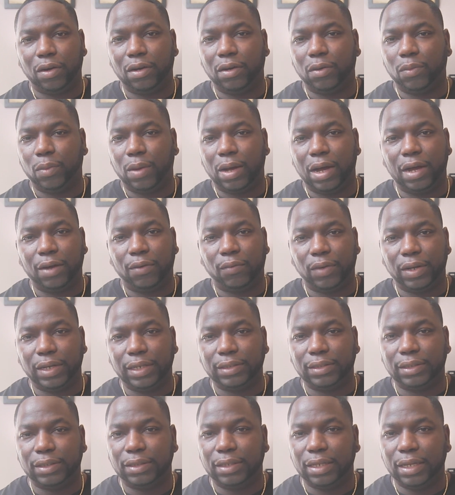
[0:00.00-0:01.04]
into wine,
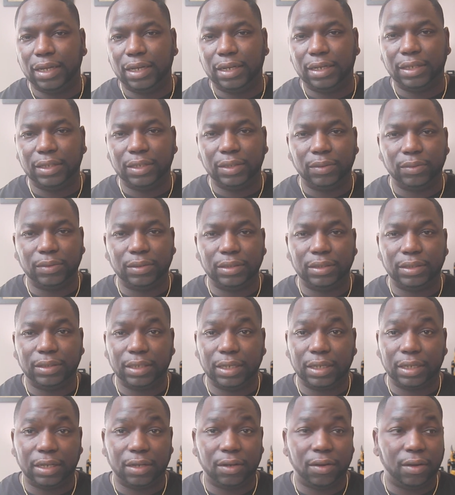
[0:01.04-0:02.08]
raised the dead and healed the
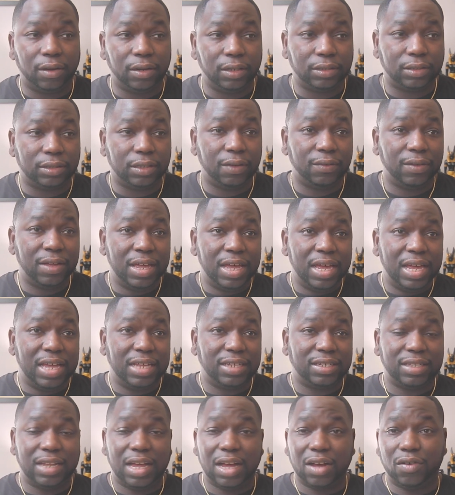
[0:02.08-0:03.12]
sick and all this stuff.
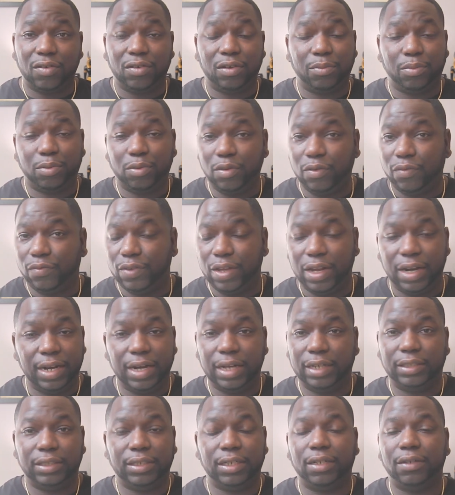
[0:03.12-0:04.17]
It's not going to prove none of
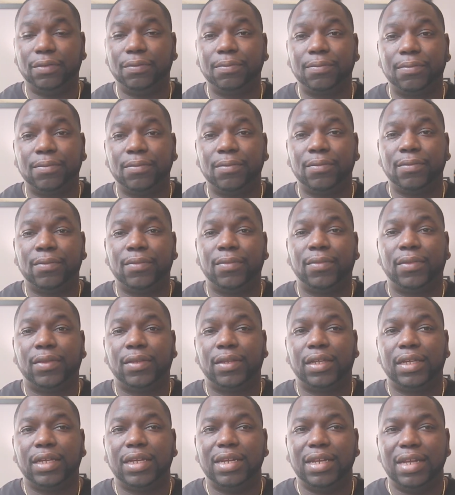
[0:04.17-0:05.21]
that shit.
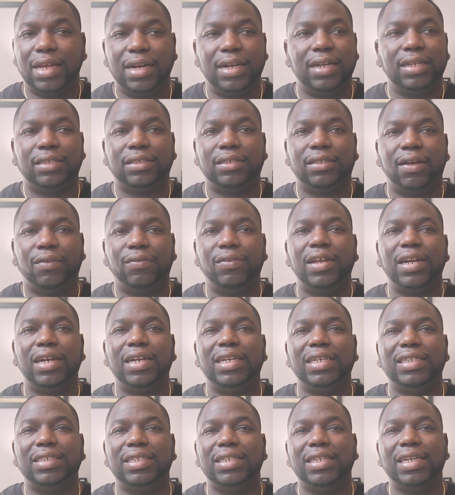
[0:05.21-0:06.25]
None of this stuff, none of
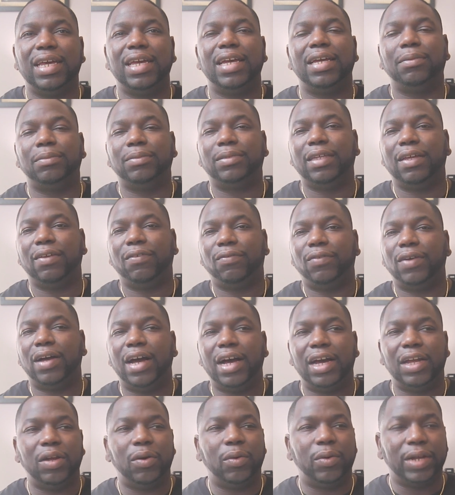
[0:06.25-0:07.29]
these names they
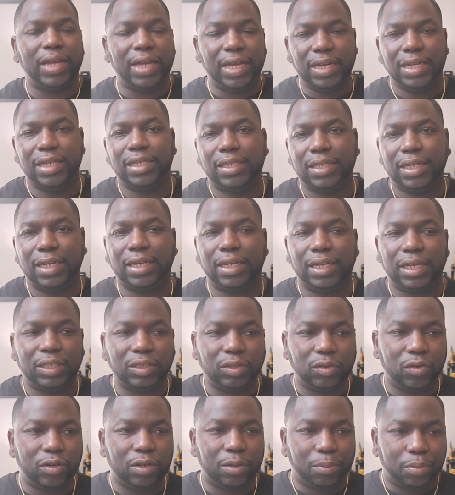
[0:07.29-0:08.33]
find on anything
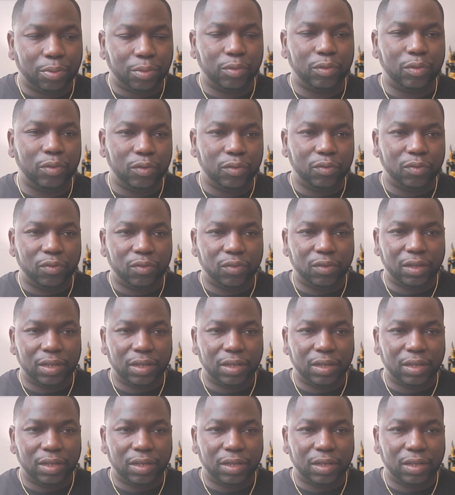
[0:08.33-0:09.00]
is going to prove